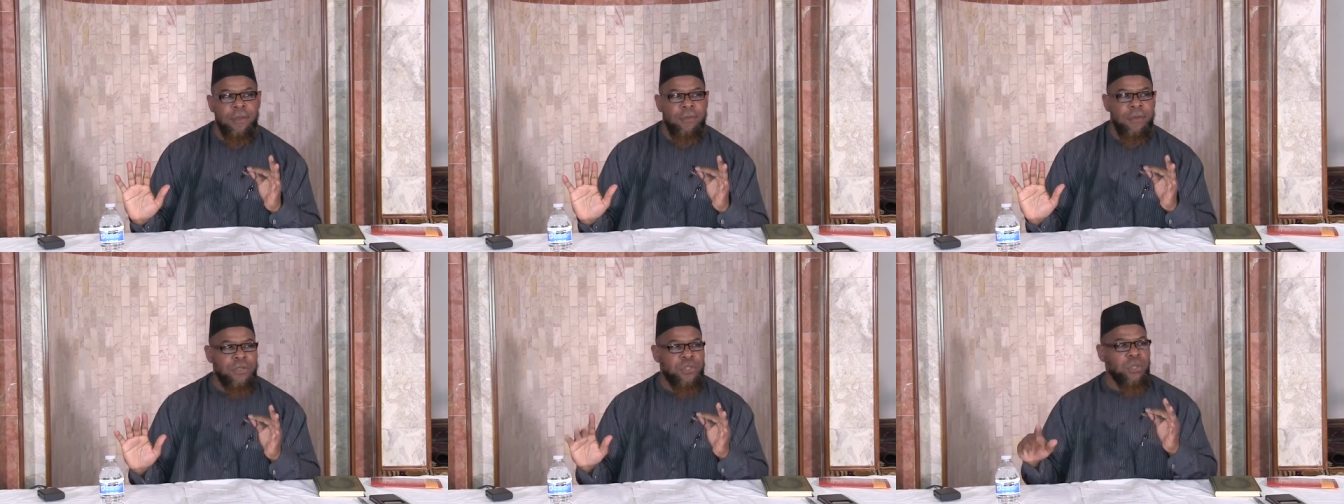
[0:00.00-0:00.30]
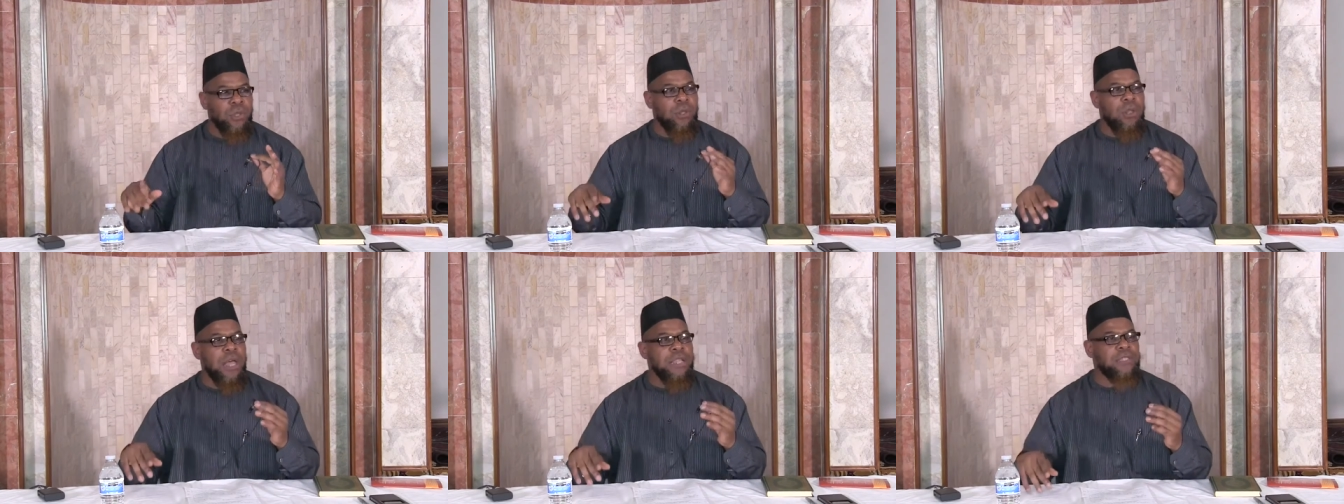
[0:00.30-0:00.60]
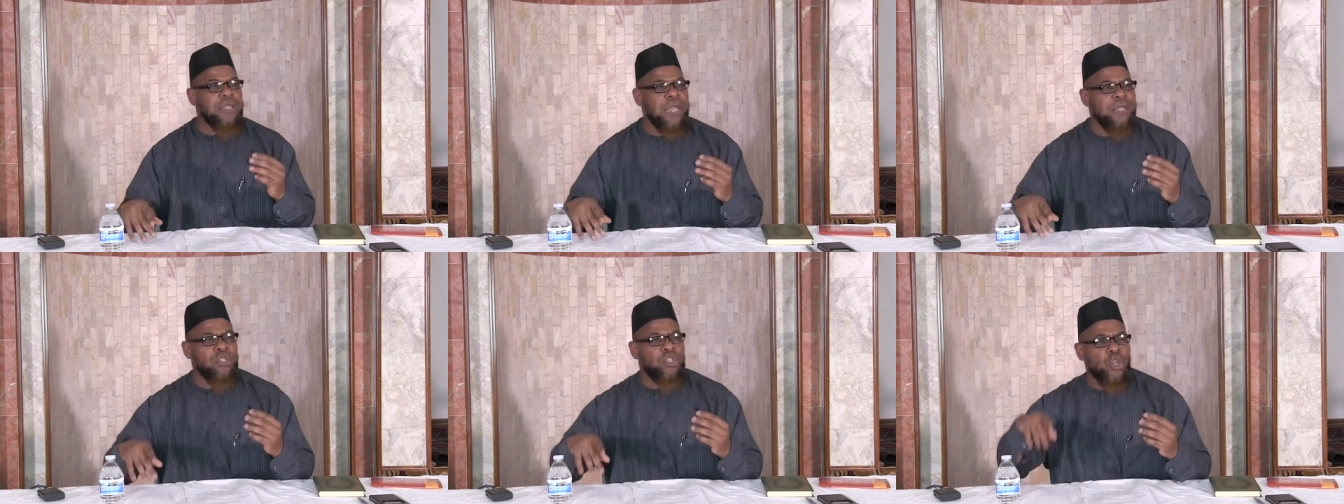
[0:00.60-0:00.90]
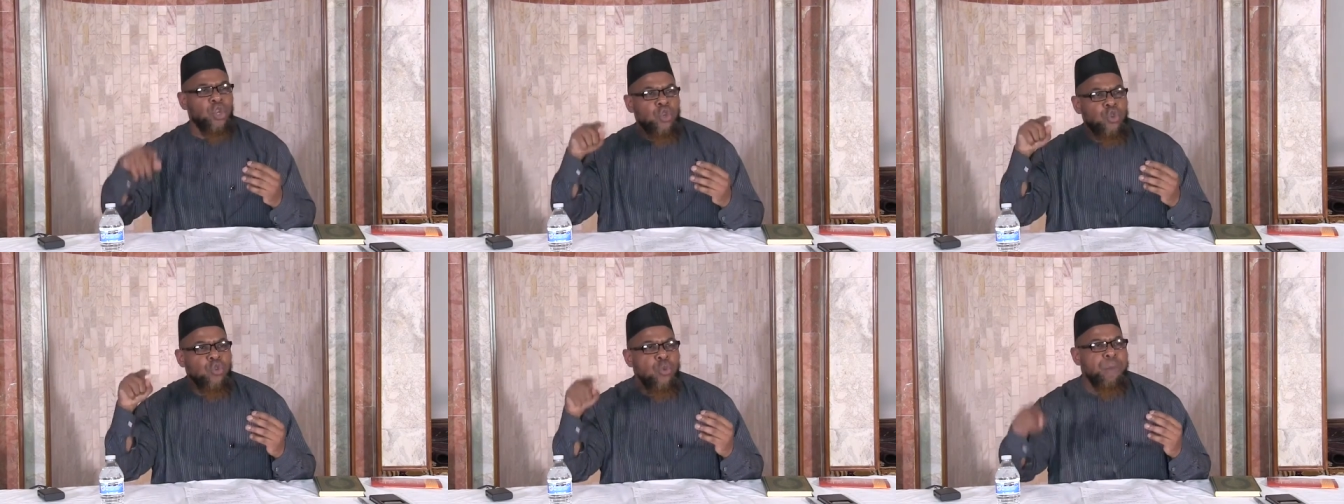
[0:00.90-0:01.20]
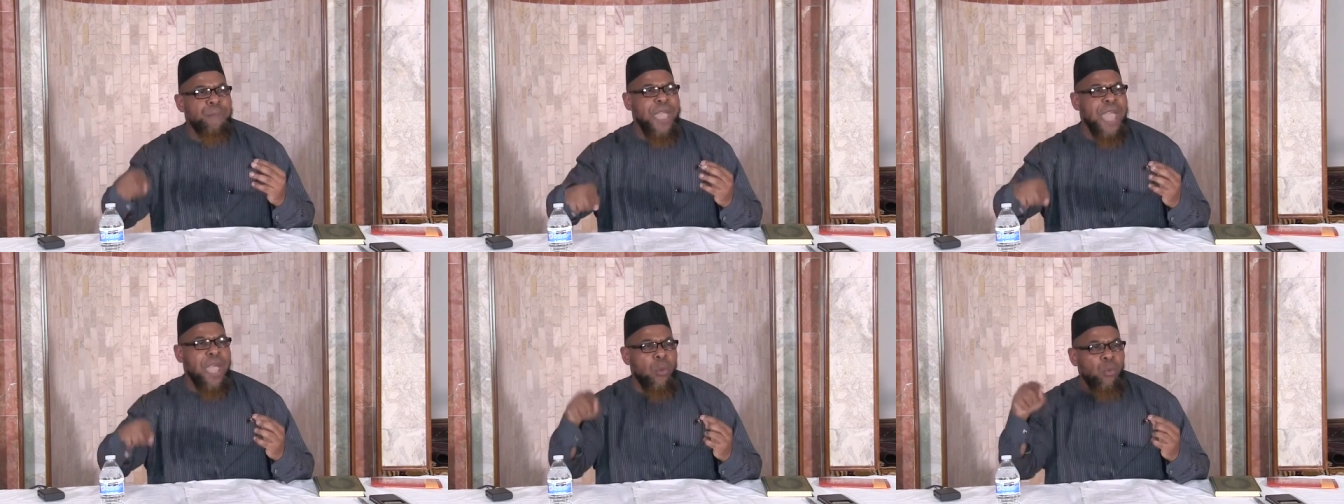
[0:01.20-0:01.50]
Rasulullah said, do you
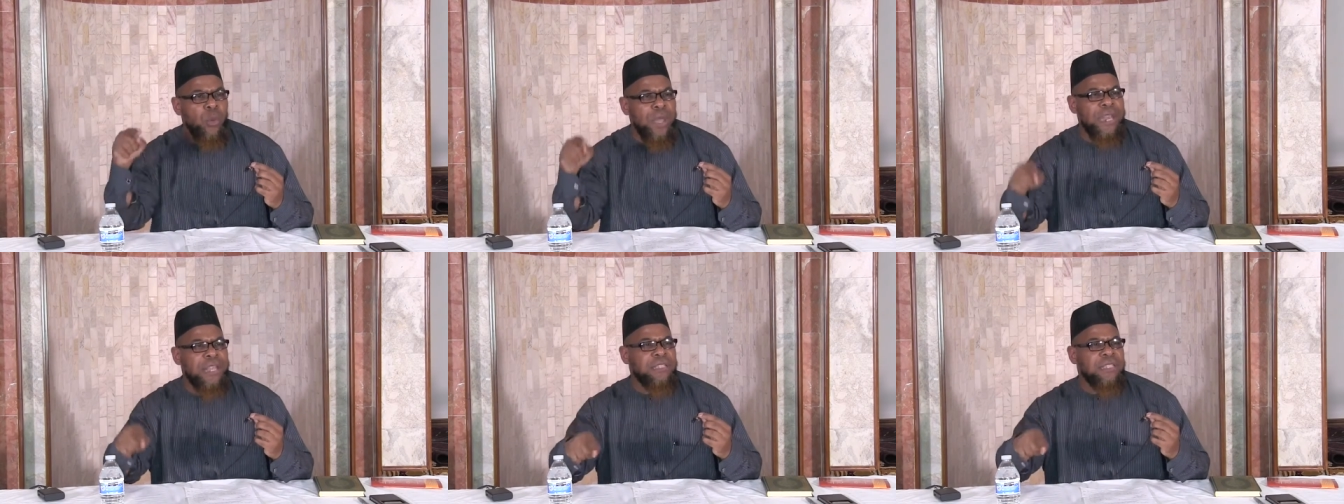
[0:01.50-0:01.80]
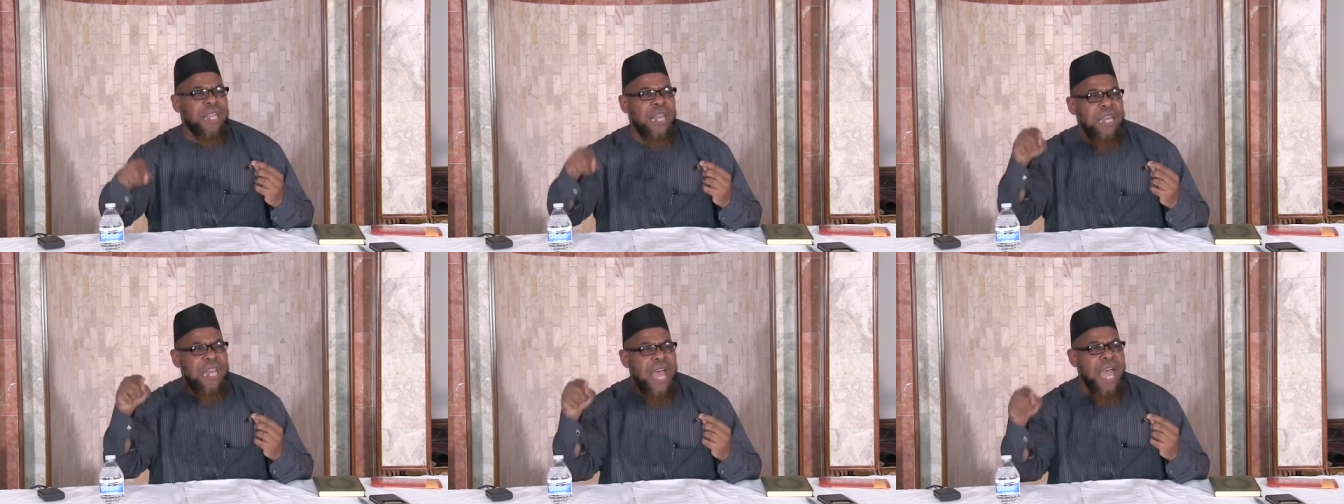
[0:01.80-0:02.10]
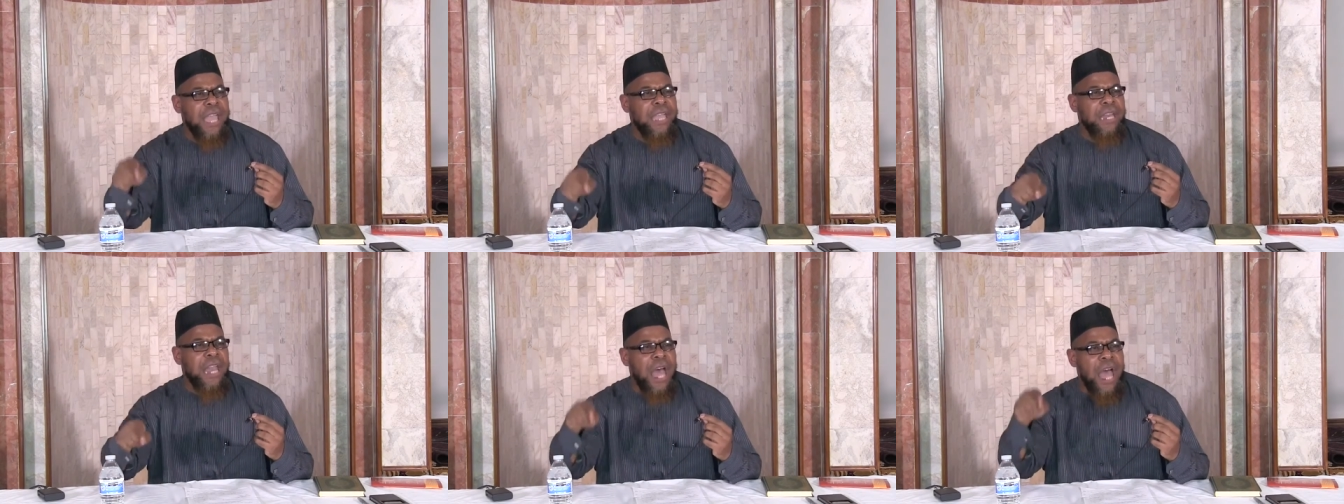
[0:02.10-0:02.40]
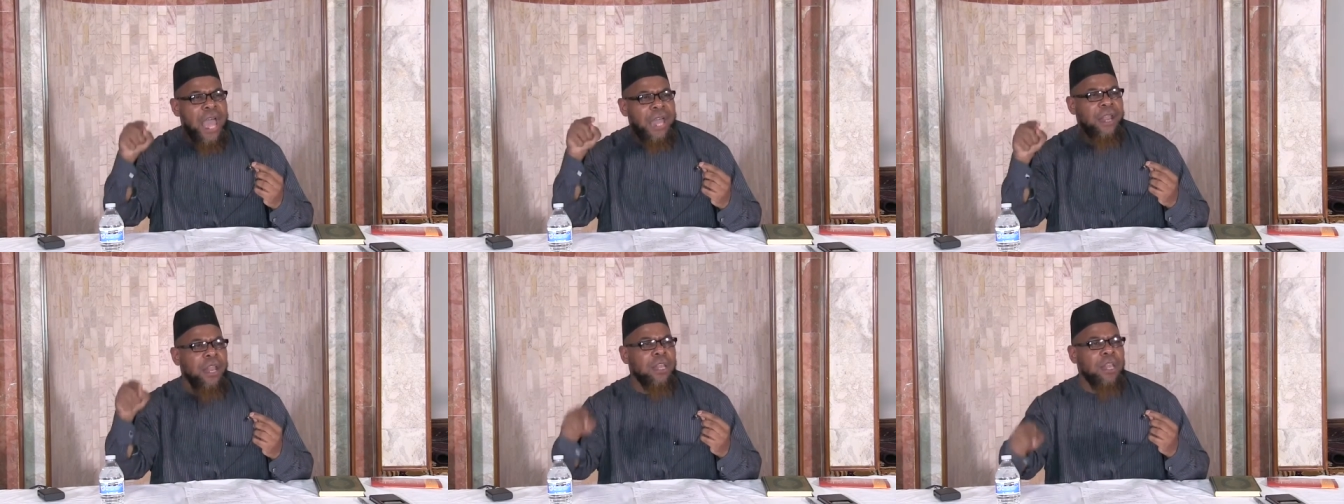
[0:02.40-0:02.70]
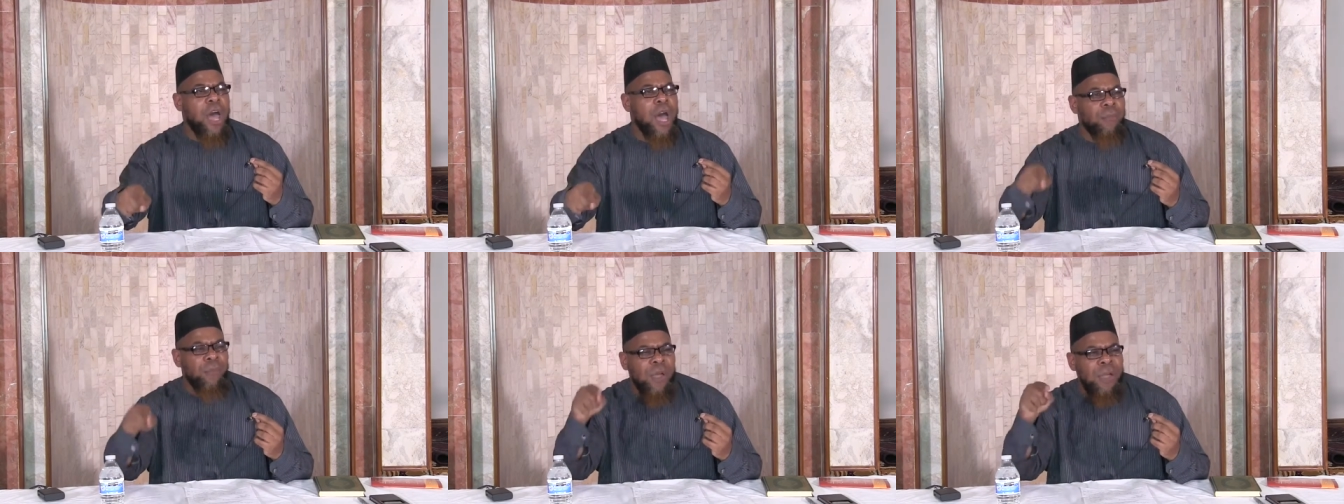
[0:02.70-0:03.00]
bear witness to La ilaha
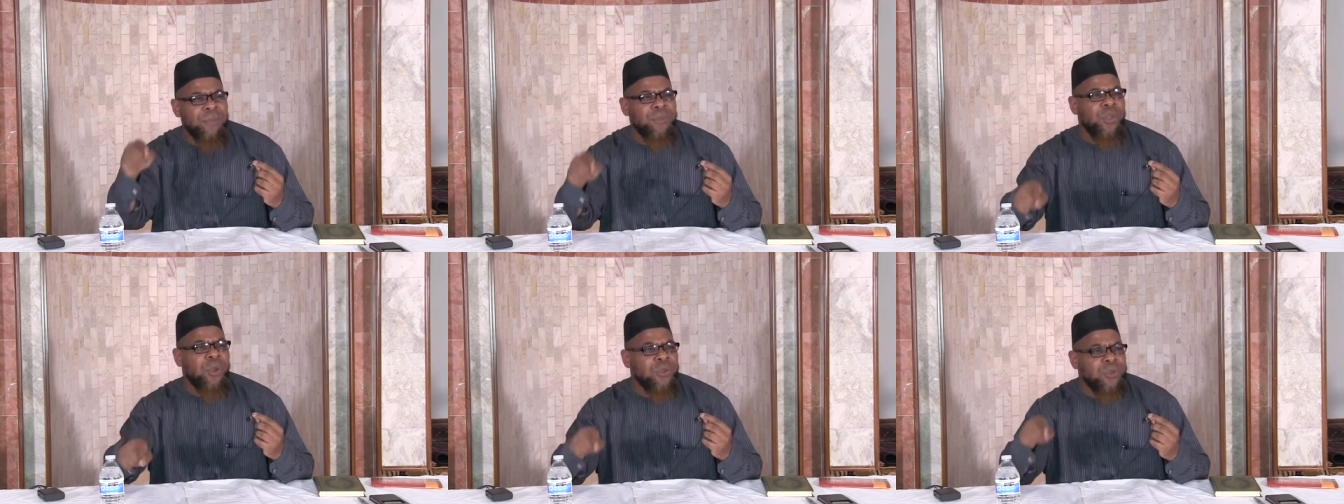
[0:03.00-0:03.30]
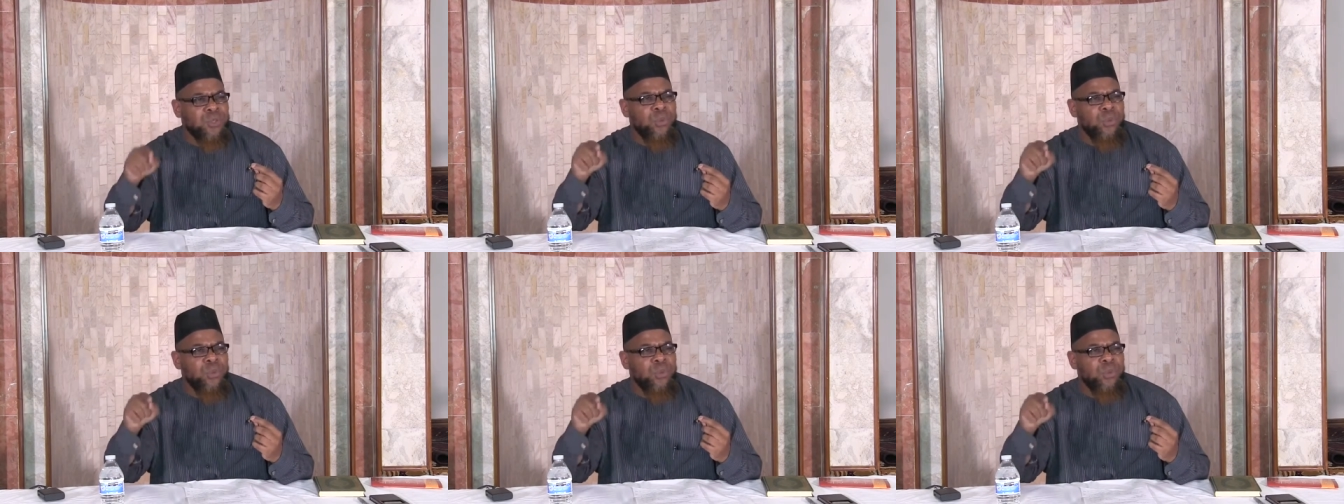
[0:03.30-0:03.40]
illallah Muhammad